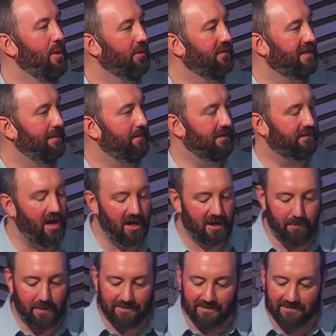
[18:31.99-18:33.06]
was him to
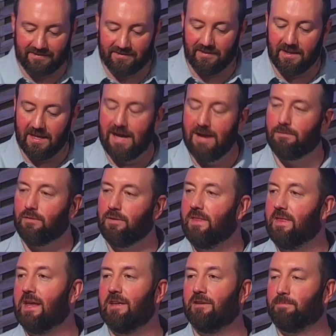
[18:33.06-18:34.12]
talk about the
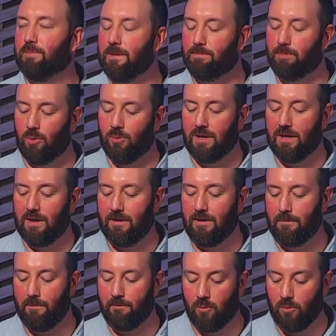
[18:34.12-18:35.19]
slavery that his people
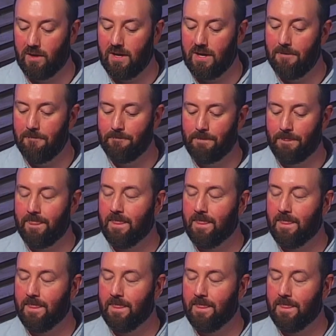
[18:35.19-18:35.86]
were in.